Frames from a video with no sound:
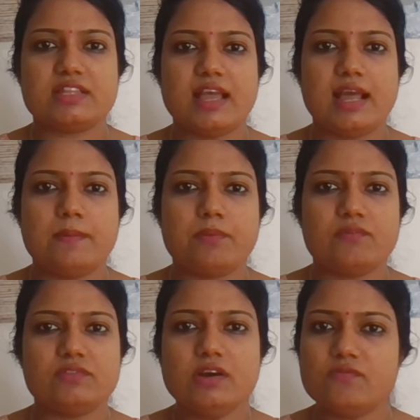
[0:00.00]
the help
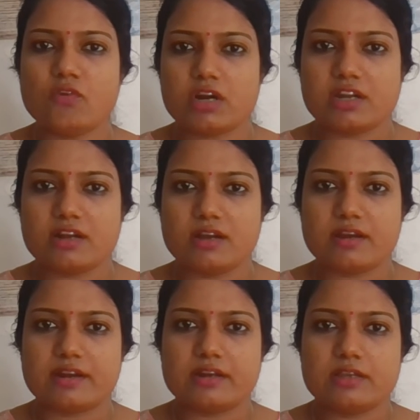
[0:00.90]
of the water
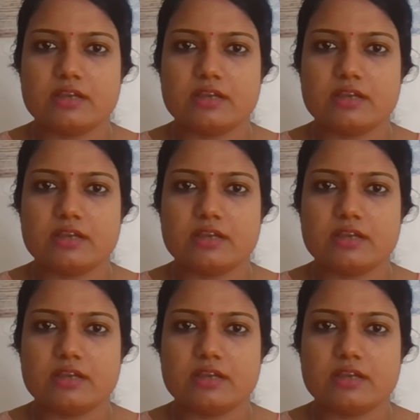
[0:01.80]
current.